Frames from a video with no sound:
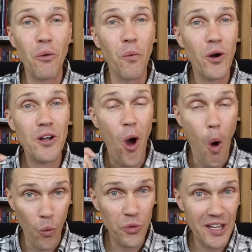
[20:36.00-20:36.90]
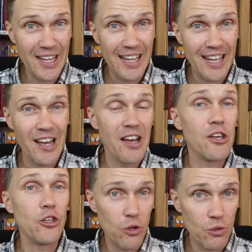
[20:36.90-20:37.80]
the word only
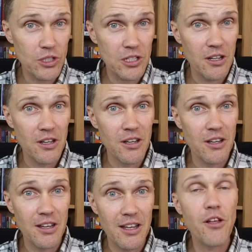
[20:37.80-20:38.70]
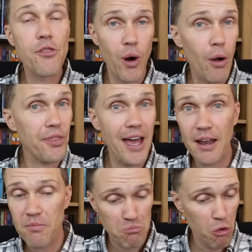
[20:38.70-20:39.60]
used throughout
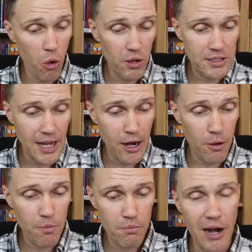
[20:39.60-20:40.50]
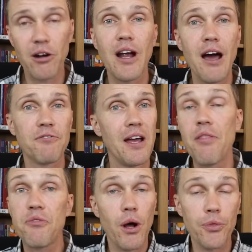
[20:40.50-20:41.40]
that whole entire paragraph
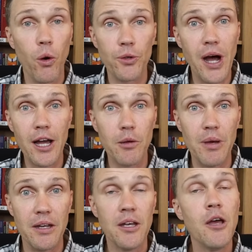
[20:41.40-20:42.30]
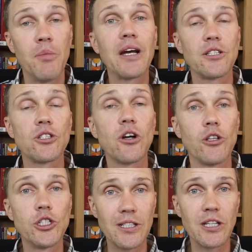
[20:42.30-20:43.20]
and throughout the whole document? because it's
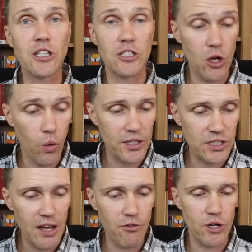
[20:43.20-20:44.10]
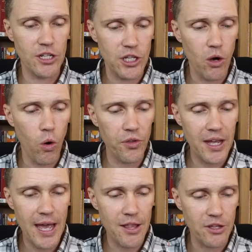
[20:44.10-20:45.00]
called Jesus is the only Savior. He's the
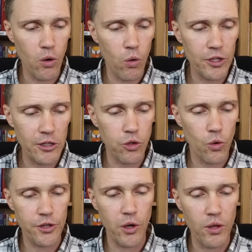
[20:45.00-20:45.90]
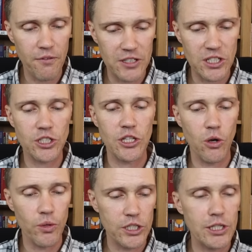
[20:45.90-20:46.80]
only head, the only Lord, the only physician,
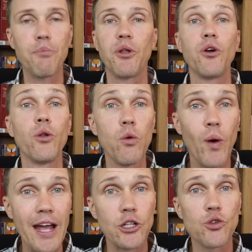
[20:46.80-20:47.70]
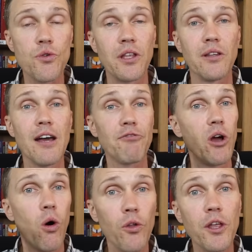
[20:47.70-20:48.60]
the only shepherd, the only way, truth, and life.
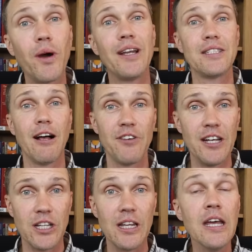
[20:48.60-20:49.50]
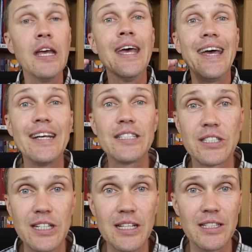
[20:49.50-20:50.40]
The only way to salvation is
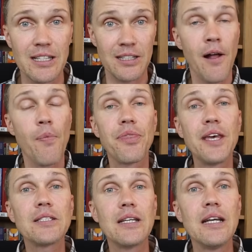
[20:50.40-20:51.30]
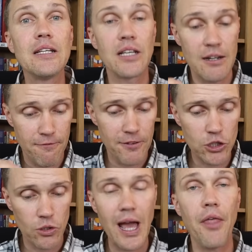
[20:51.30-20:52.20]
Jesus. This is an
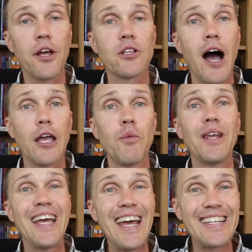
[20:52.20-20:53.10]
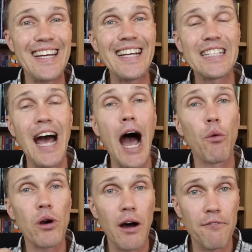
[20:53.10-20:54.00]
official Catholic document and is
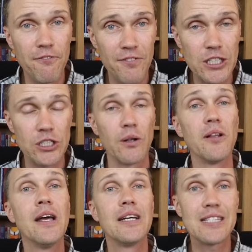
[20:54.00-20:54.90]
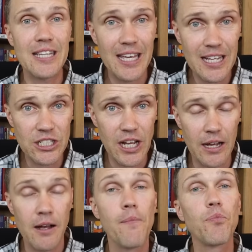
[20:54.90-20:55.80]
our official
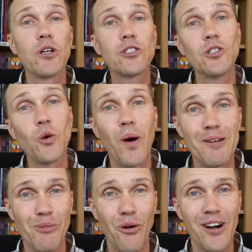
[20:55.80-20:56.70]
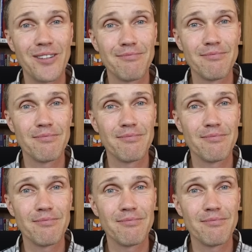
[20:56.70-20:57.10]
teaching. Listen to one more.